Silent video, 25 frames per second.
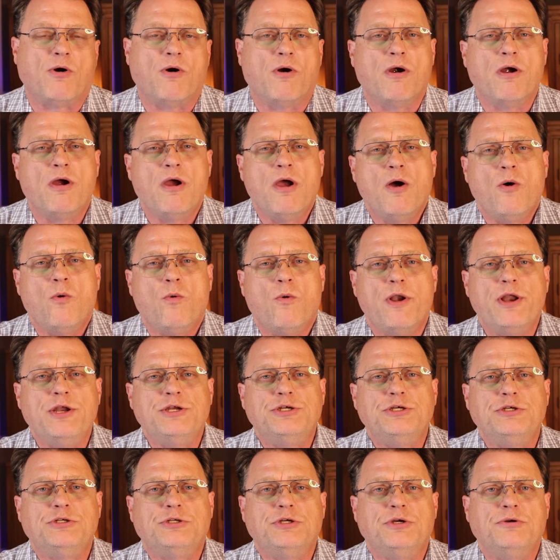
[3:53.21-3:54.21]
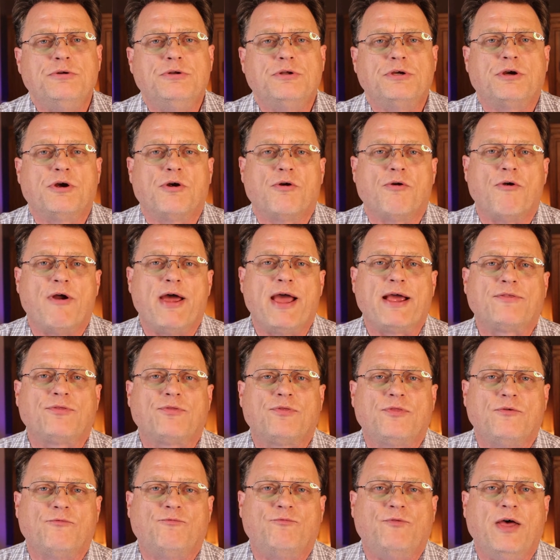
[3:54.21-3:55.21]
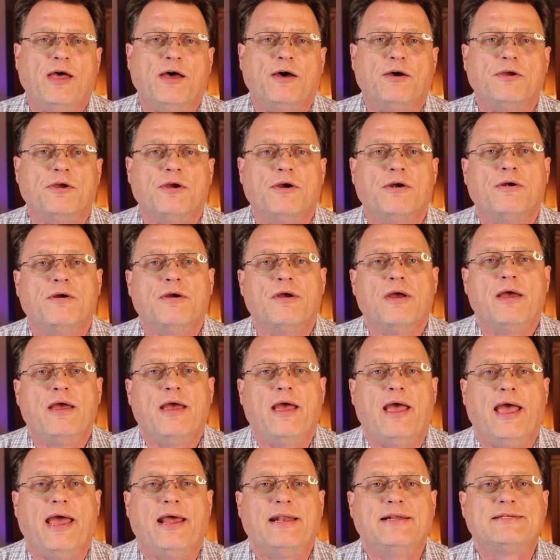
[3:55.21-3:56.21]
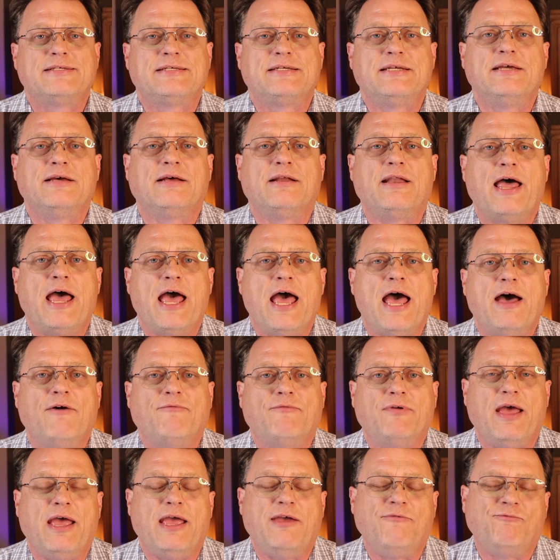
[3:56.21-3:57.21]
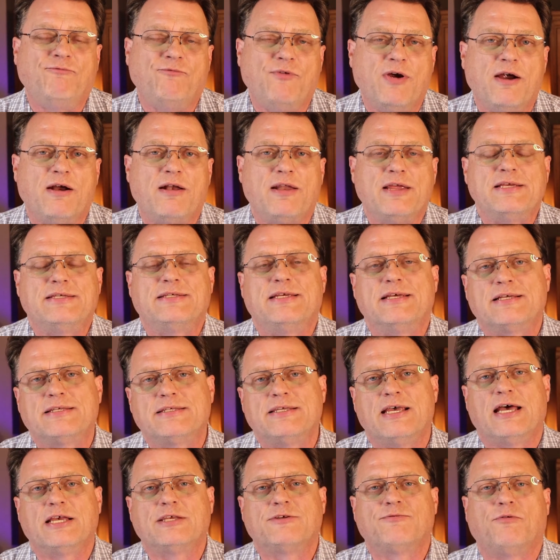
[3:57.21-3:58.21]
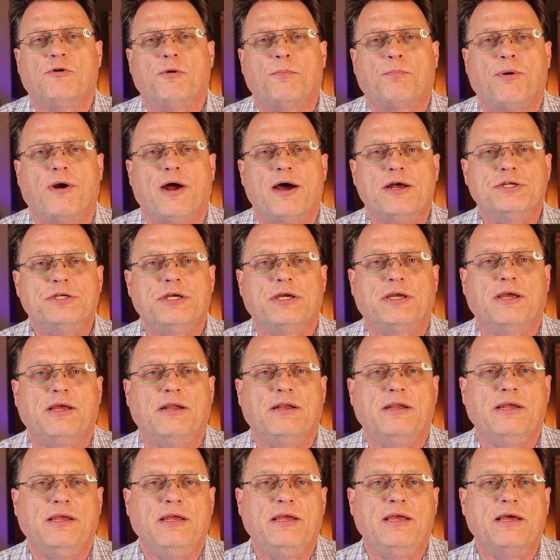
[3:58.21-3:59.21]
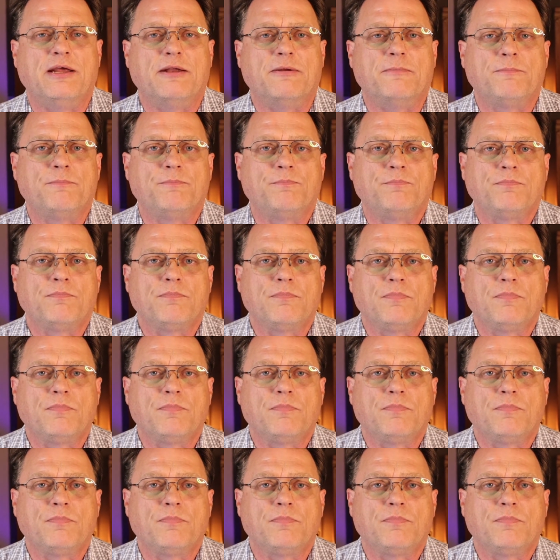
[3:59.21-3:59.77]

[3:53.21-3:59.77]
Or what did you do to correct the failure and still have a fairly successful project in the end?